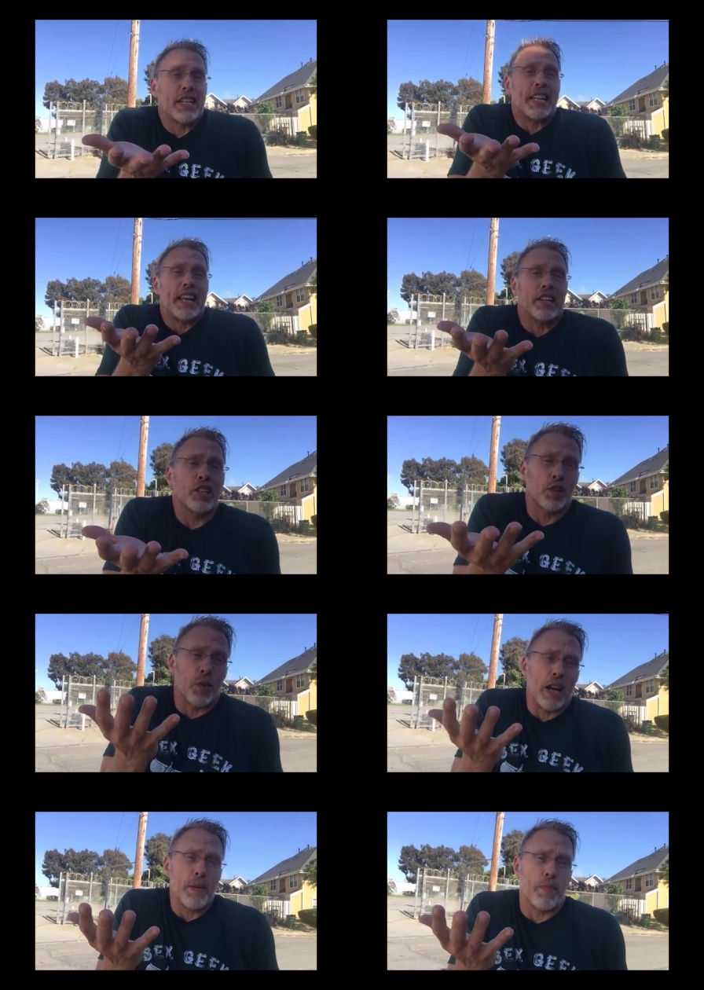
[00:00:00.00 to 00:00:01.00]
want to take a
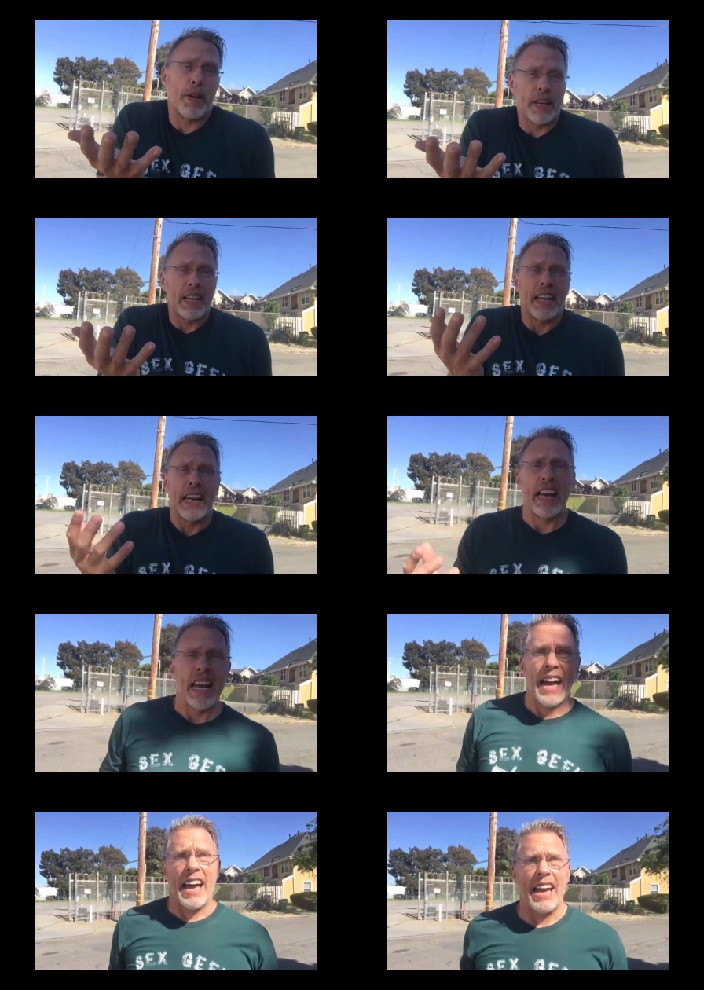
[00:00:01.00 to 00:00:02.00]
swipe
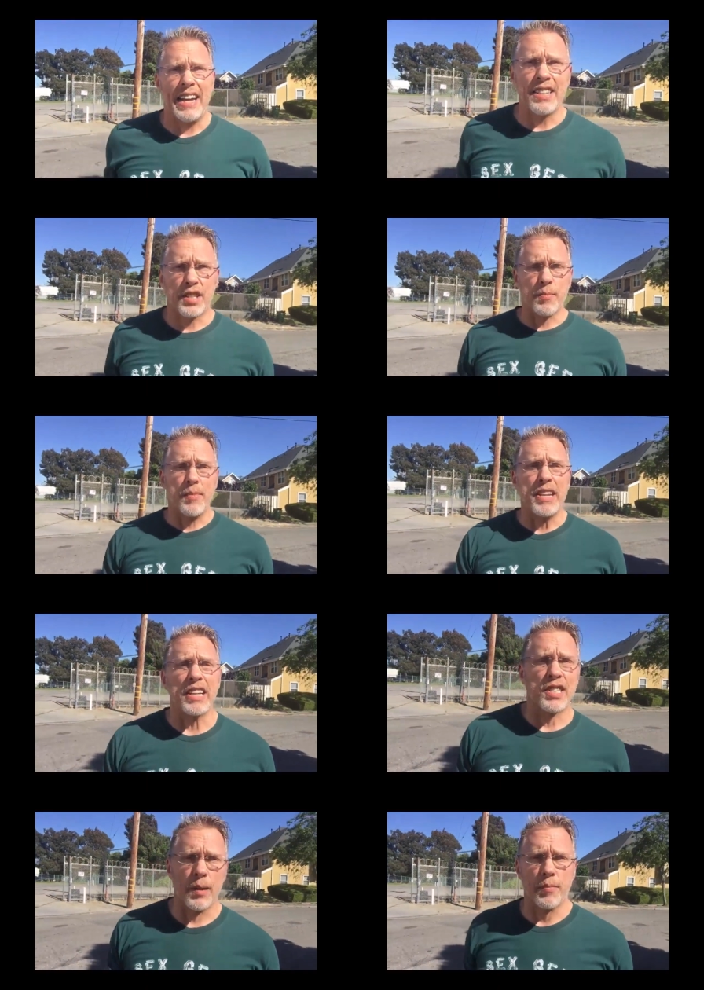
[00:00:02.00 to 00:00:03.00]
at
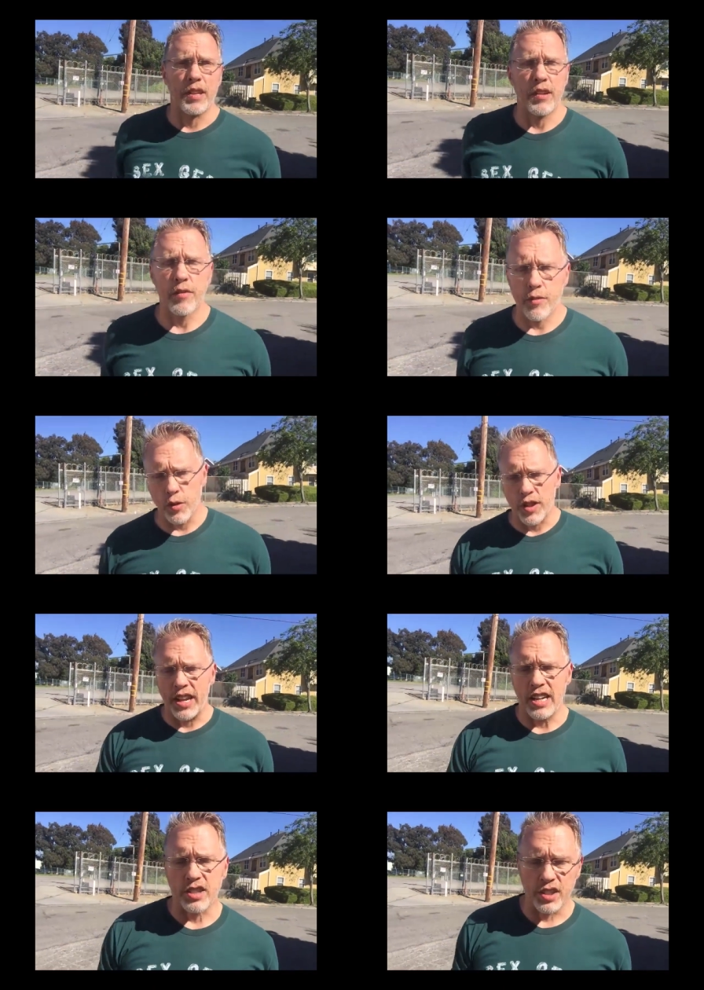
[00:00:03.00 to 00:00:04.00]
submitting something for
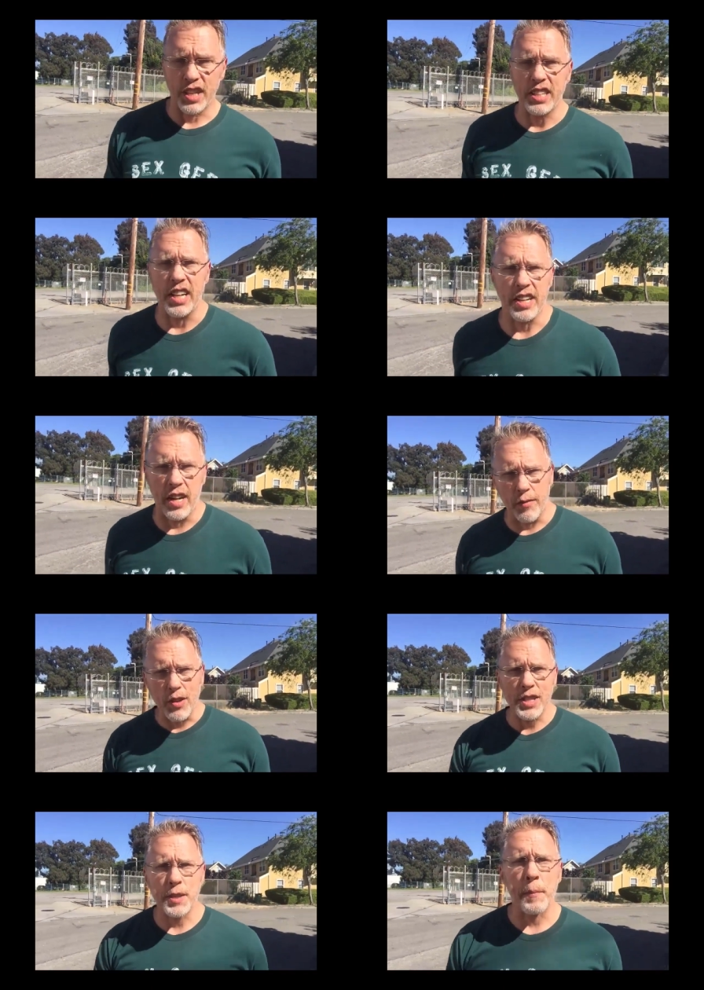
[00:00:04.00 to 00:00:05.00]
the National Sex Ed
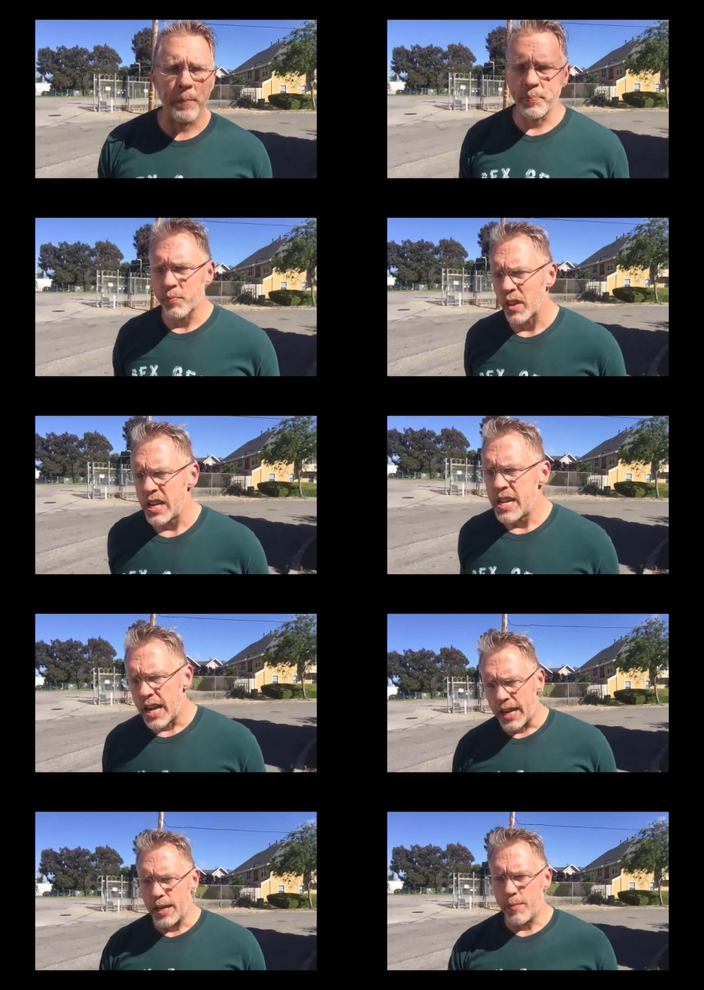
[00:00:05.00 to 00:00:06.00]
Conference.
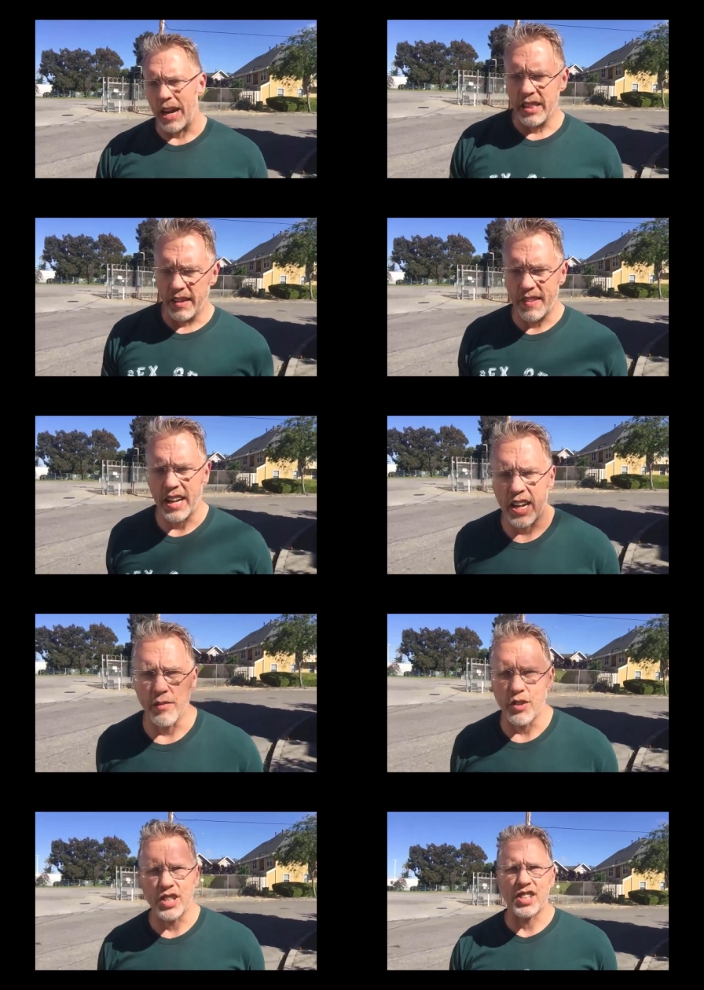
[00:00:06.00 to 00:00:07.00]
Um, I love that
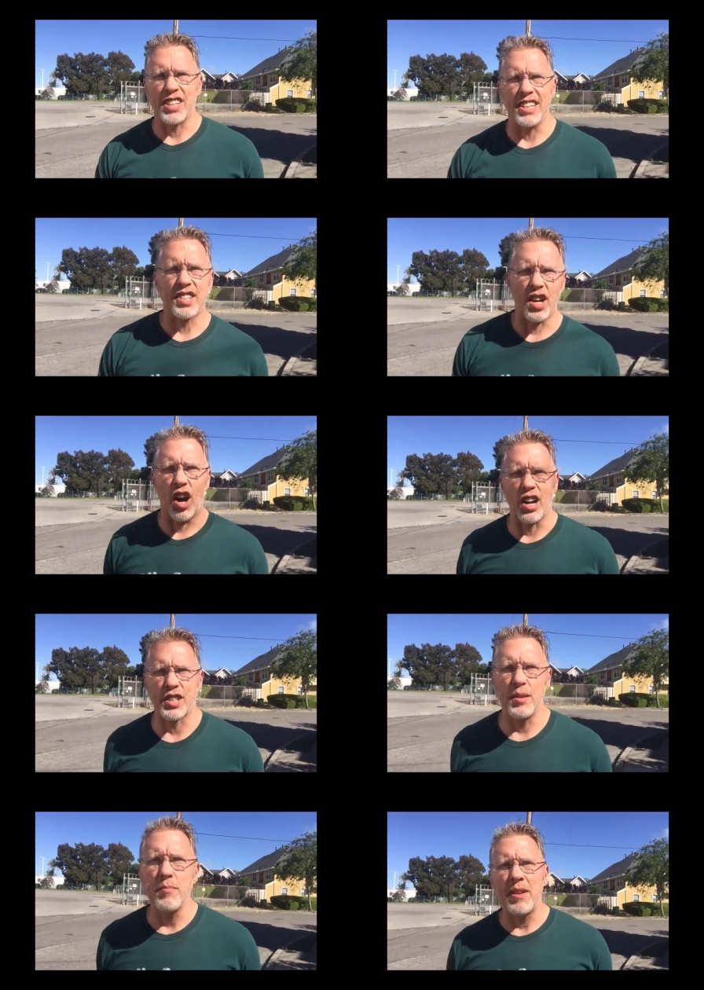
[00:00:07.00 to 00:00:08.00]
conference. It's
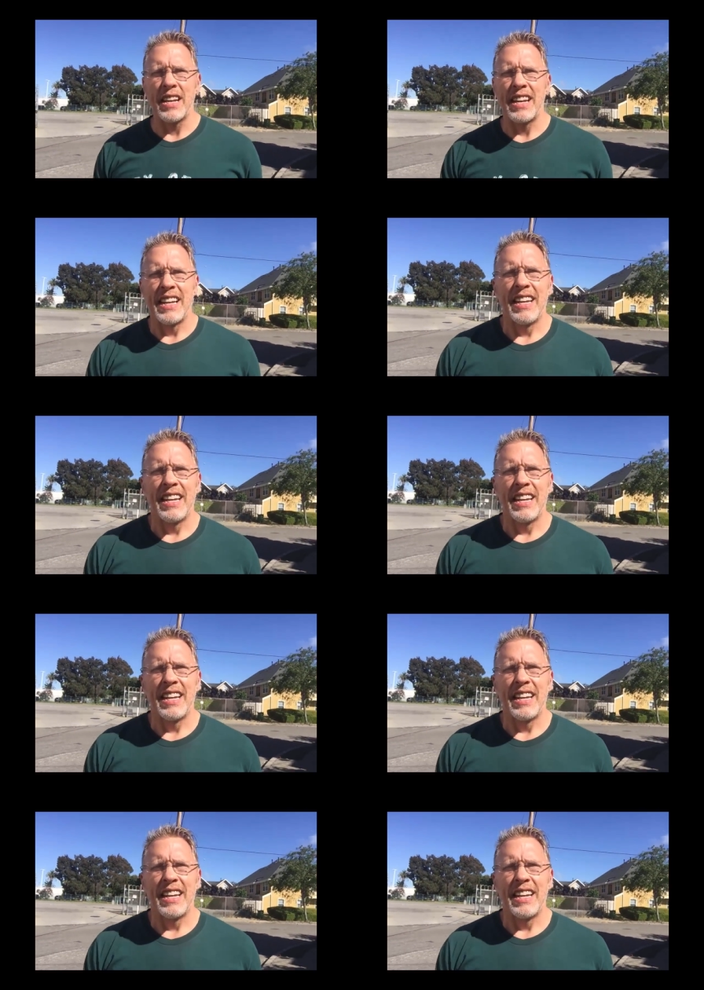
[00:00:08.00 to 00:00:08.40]
awesome.